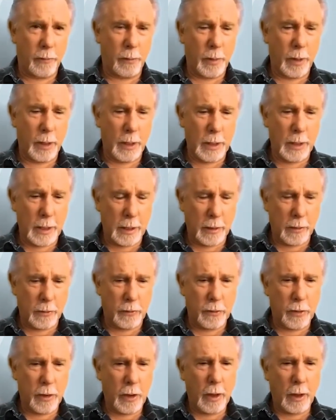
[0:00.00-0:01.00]
for many
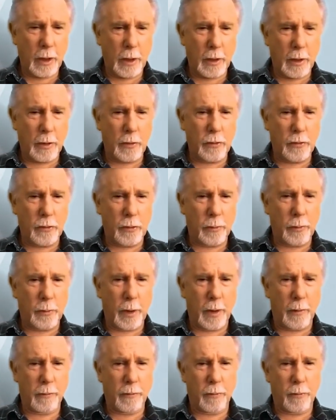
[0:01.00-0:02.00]
years, is that
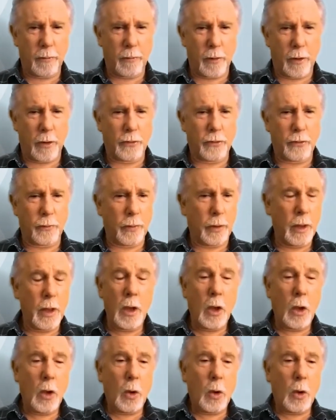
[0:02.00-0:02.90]
we have a philosophy: